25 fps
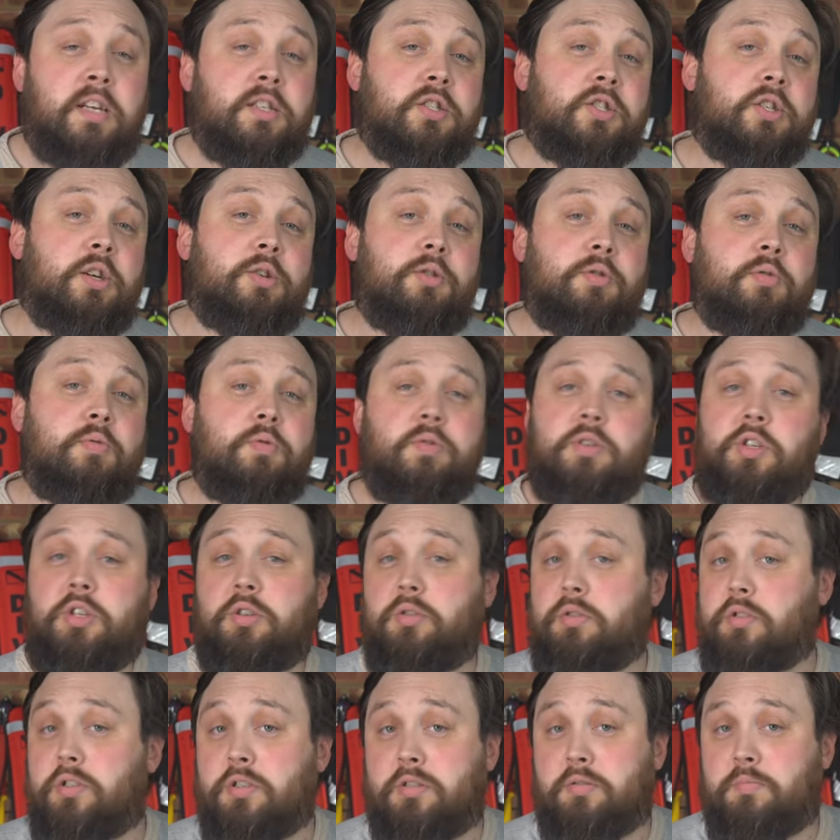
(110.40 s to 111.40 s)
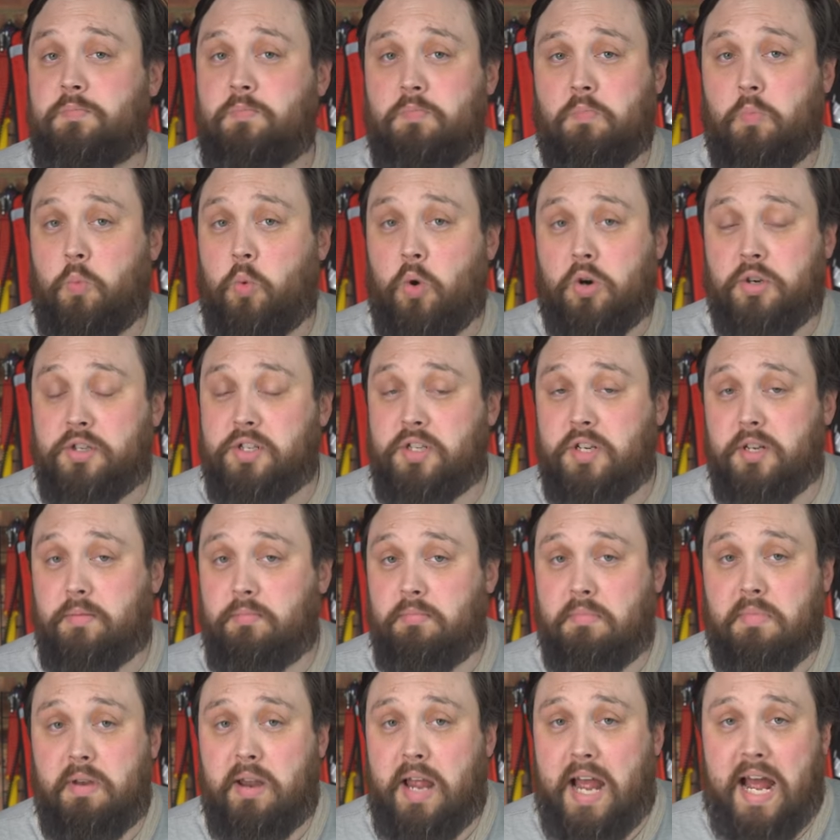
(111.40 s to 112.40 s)
So you just wash
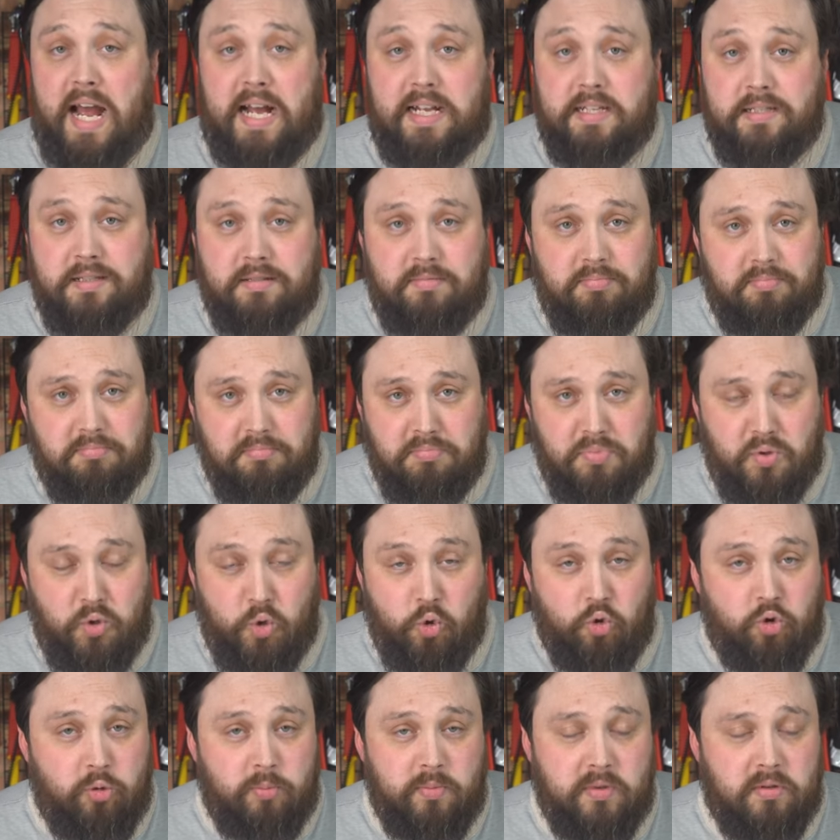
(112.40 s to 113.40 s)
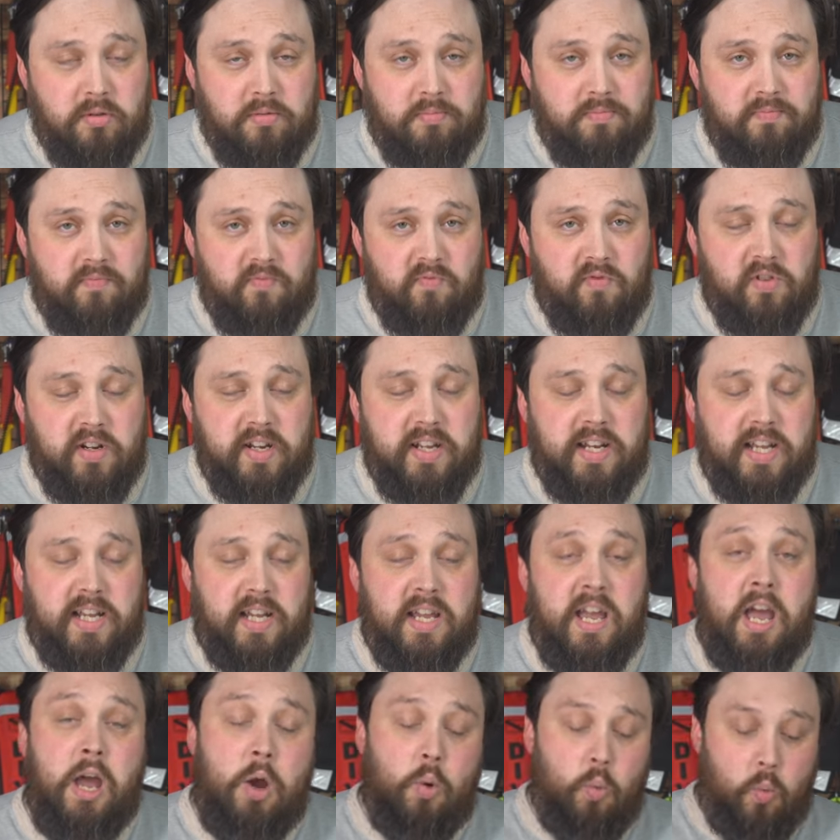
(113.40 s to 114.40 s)
it as normal,
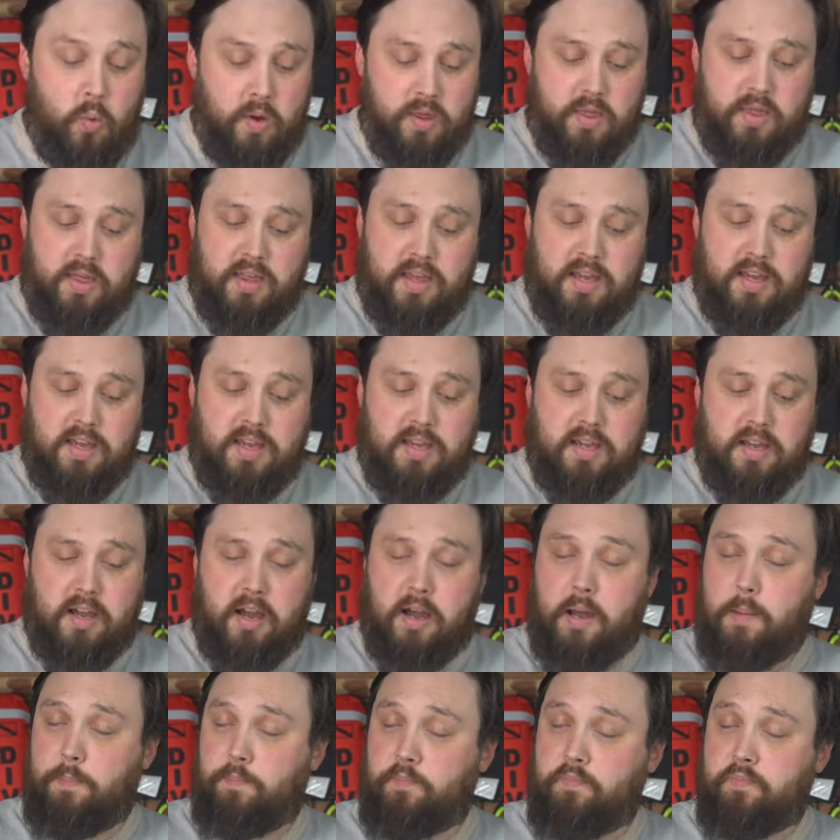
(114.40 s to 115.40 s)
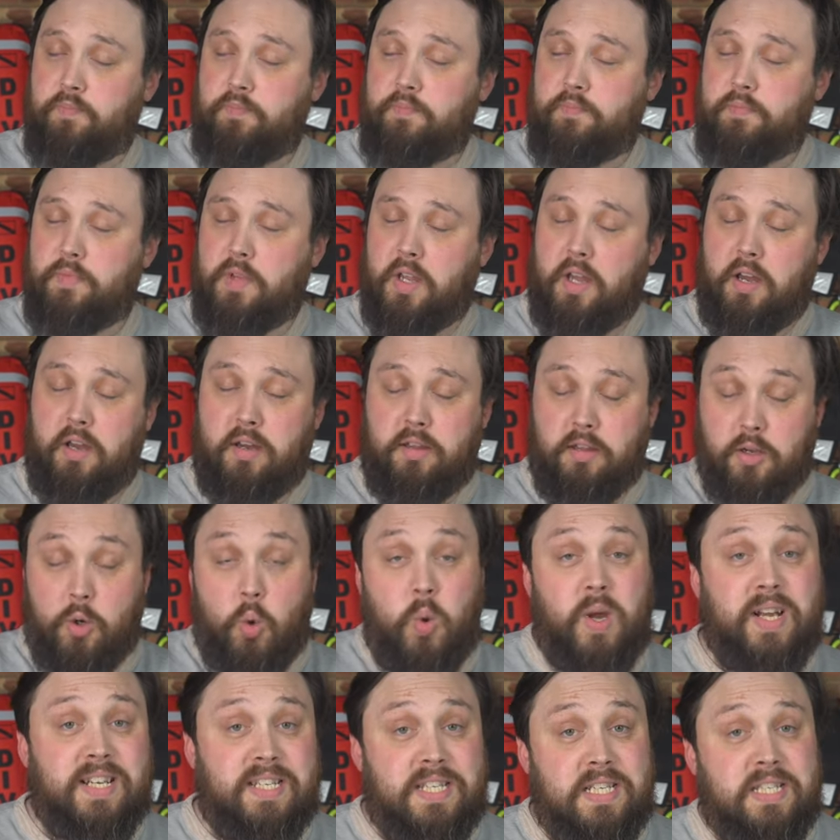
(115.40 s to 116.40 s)
really. With the
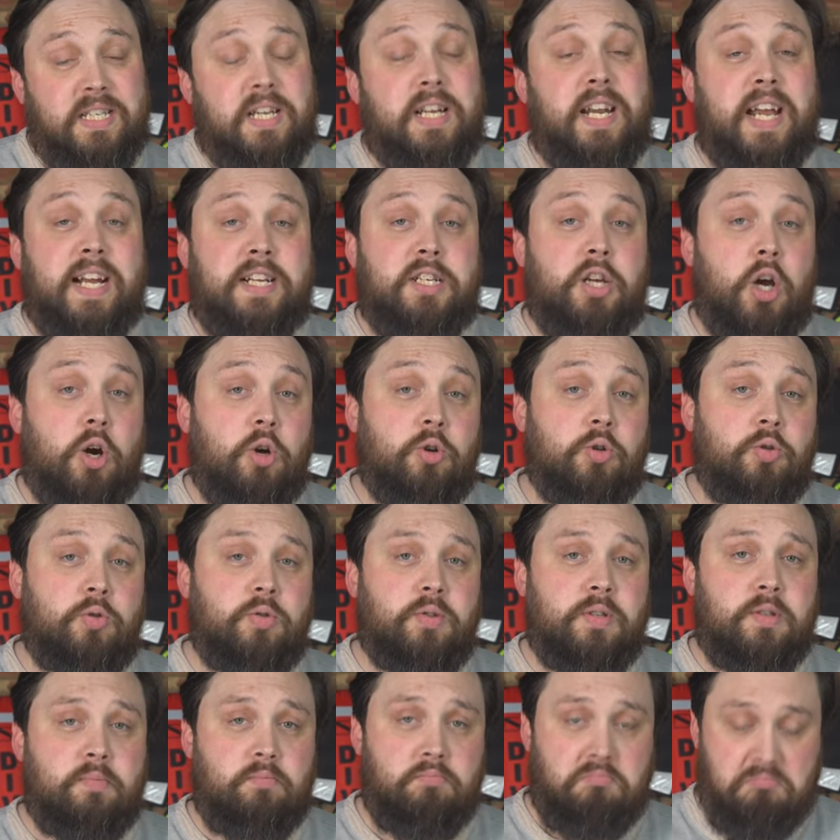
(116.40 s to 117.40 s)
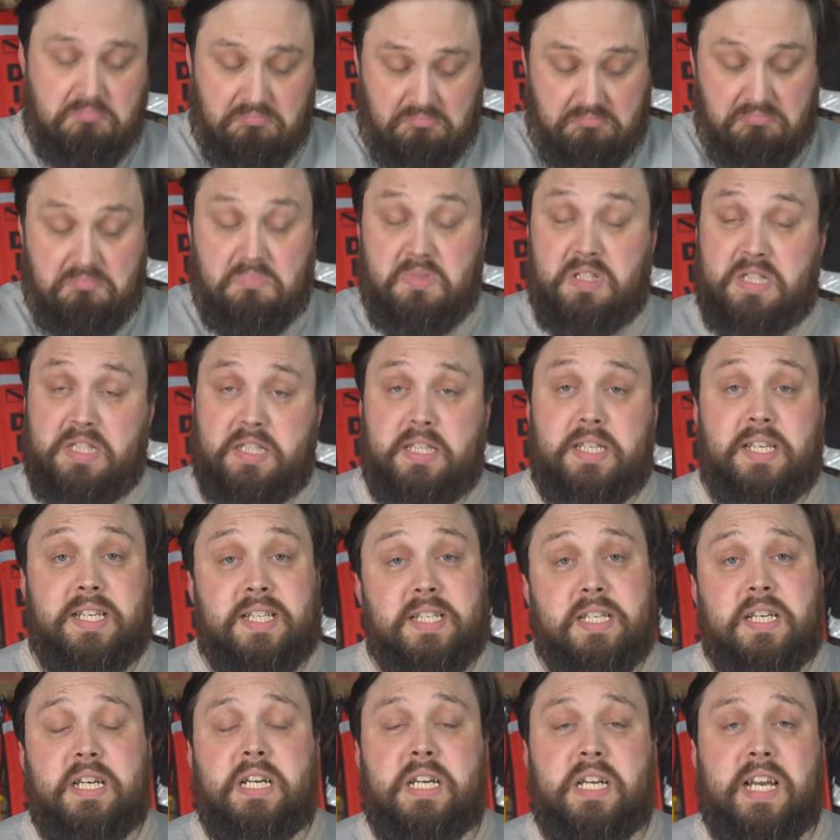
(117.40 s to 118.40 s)
quick disconnect hose
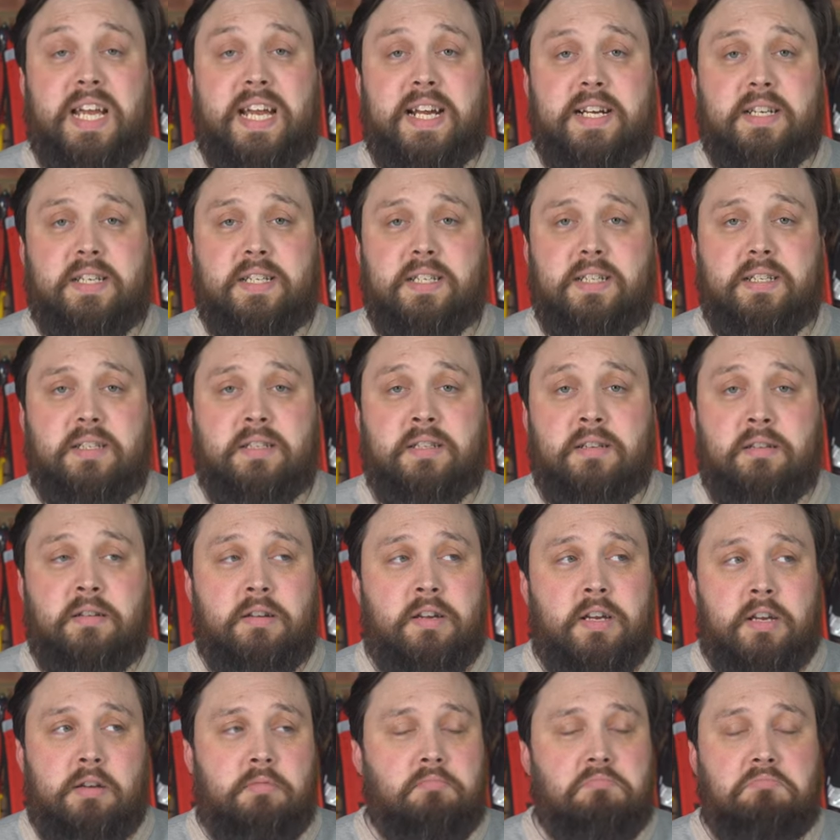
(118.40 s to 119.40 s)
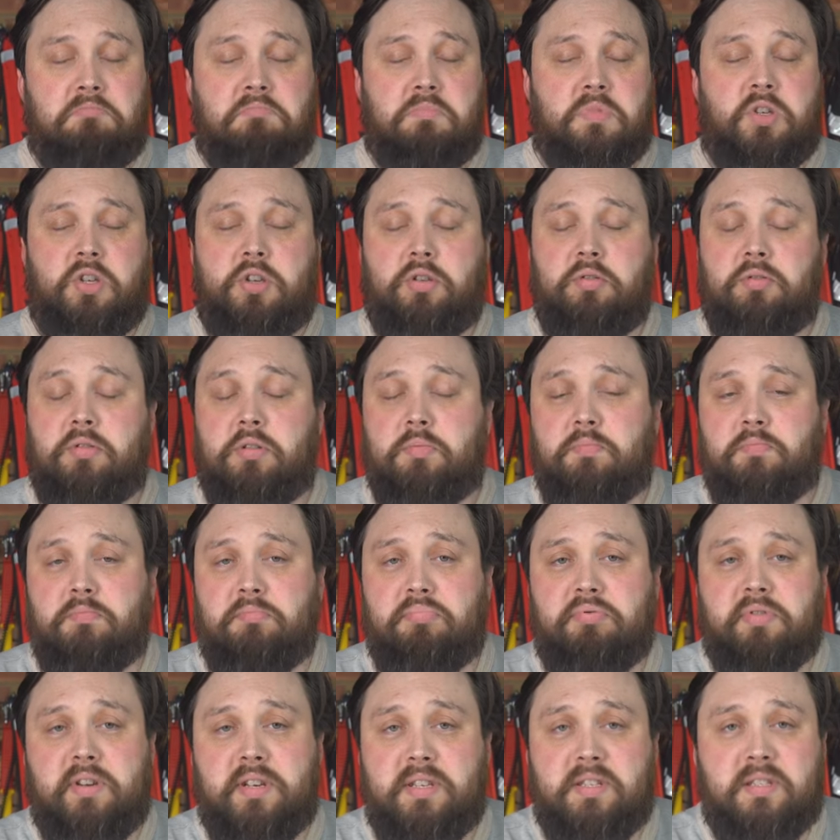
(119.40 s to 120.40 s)
disconnected, you can
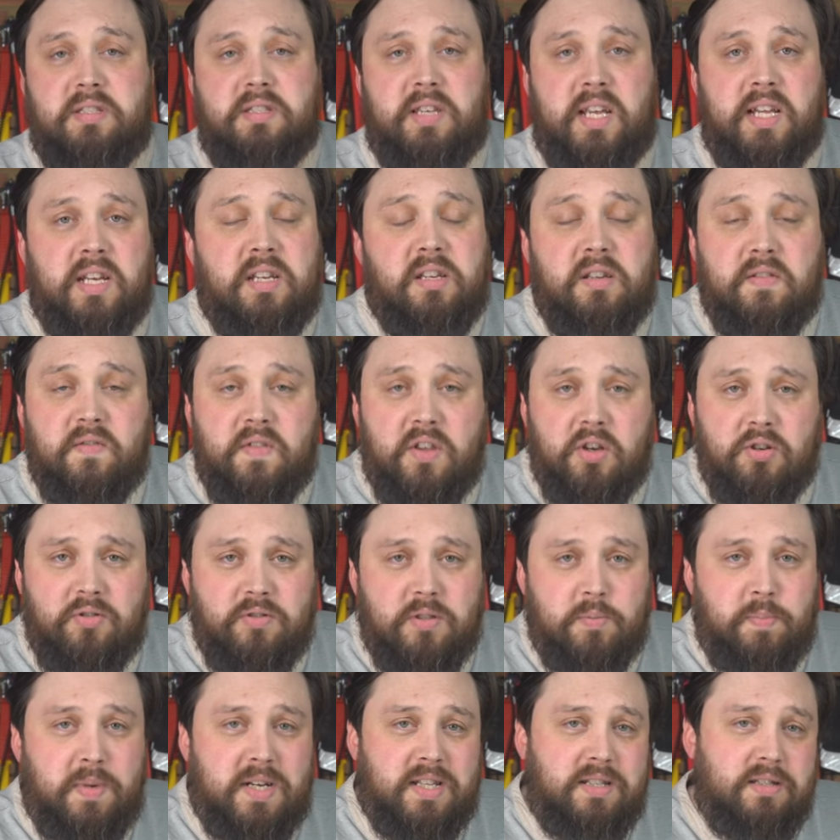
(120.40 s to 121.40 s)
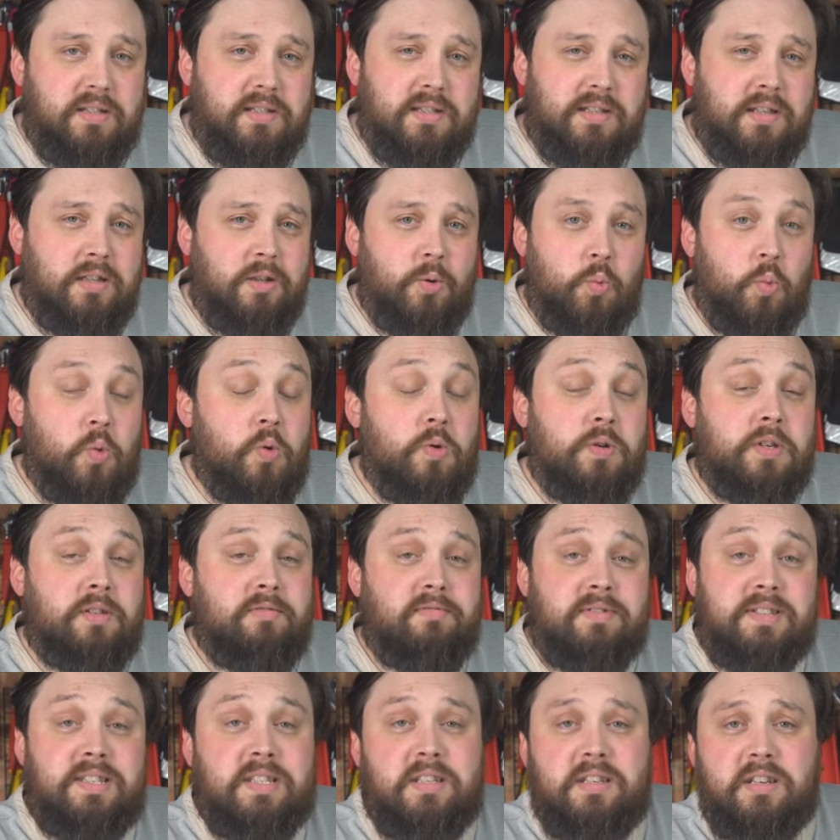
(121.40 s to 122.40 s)
press any of those buttons and the
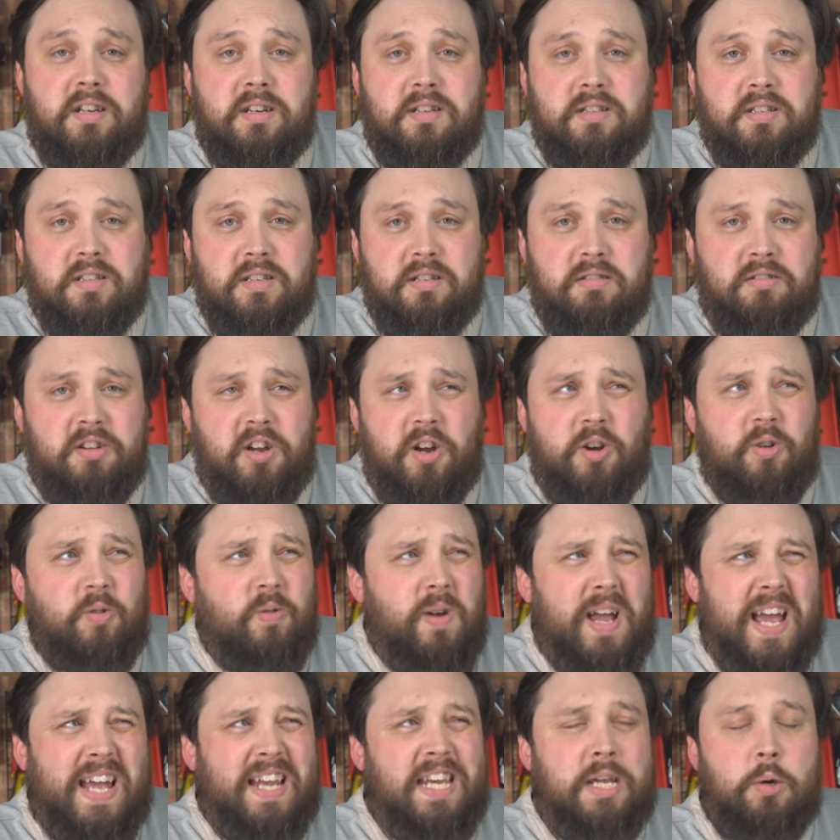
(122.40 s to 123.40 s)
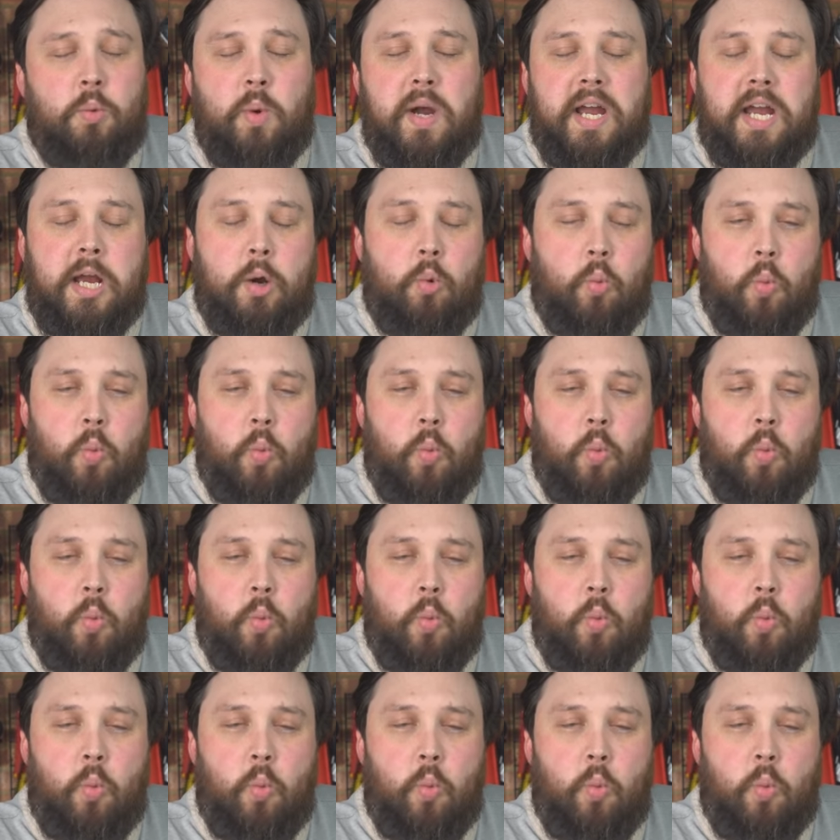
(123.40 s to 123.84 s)
water isn't going to go anywhere